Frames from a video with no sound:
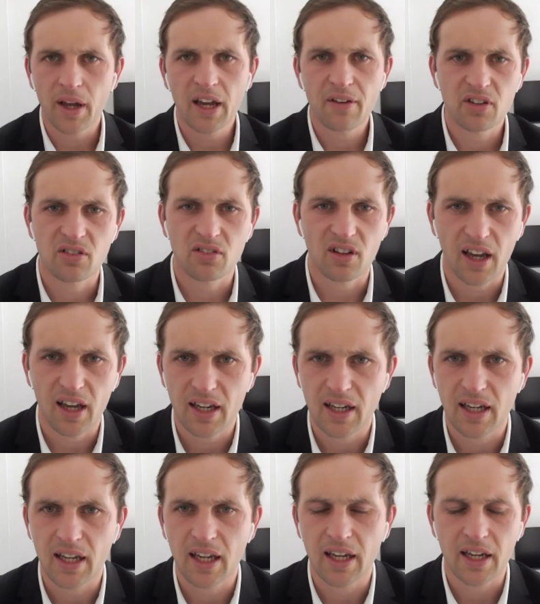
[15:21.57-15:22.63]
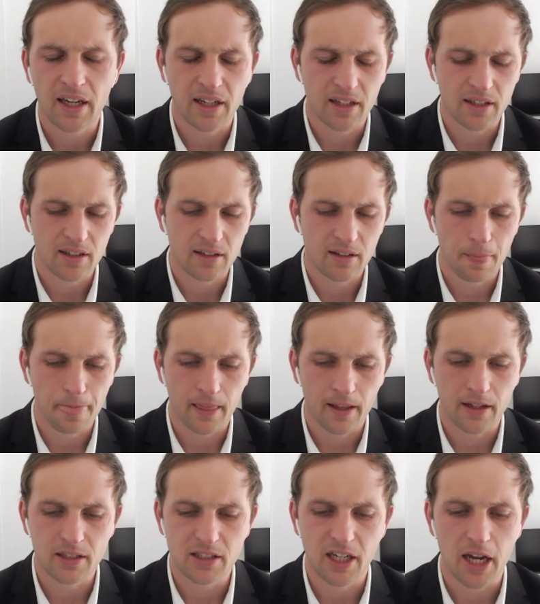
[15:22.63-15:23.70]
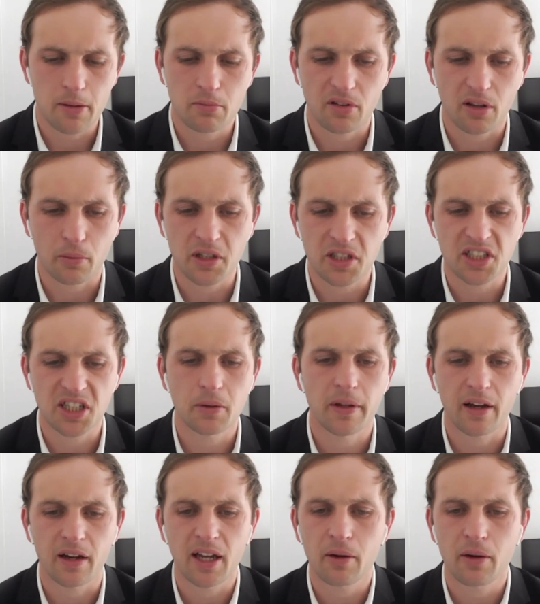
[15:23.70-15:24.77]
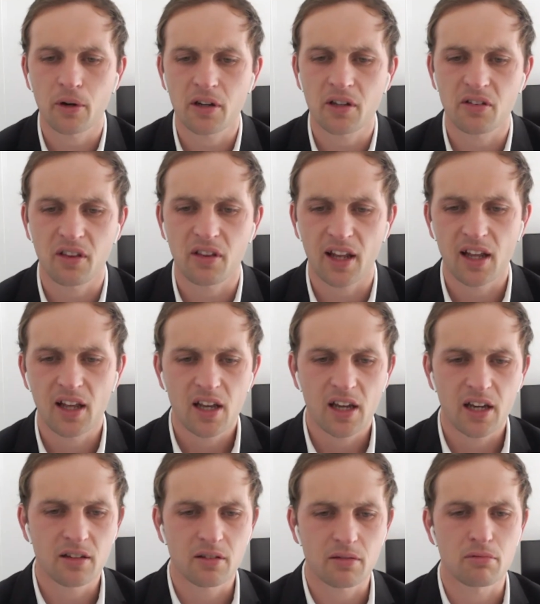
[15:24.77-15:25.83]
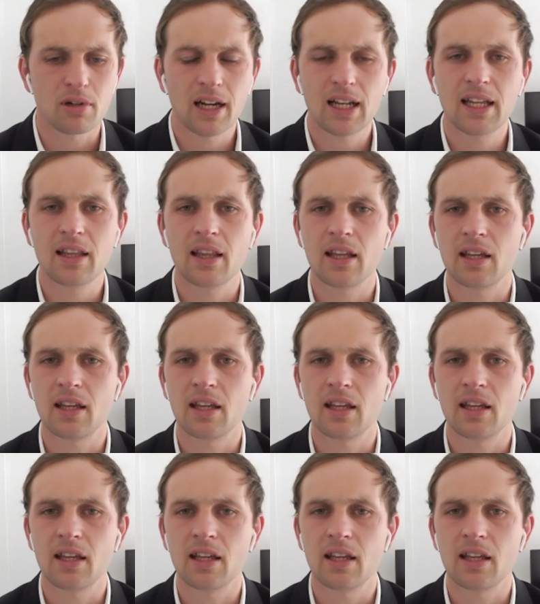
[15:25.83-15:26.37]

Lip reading: have a saying here, James, that we share with our network, is that it's really